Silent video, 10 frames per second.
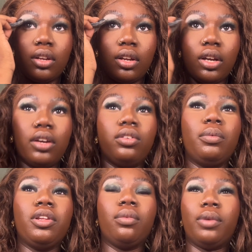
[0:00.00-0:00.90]
I only
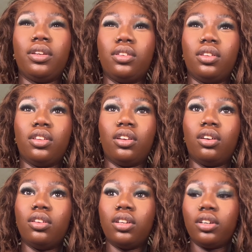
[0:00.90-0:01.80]
put the base
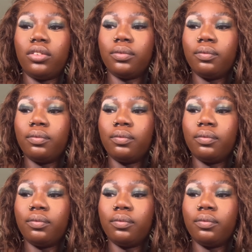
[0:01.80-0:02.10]
on there